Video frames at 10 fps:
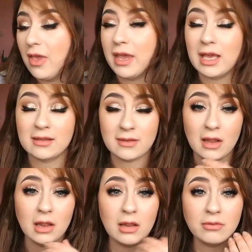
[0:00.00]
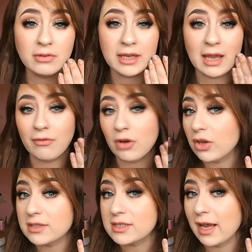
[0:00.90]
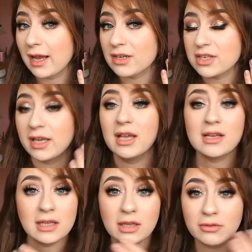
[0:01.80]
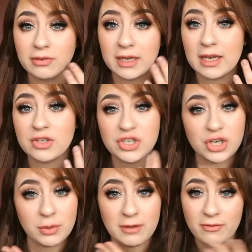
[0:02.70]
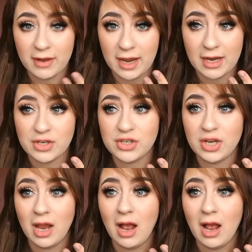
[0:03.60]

It's a lovely, I've got it on today actually, lovely dewy finish.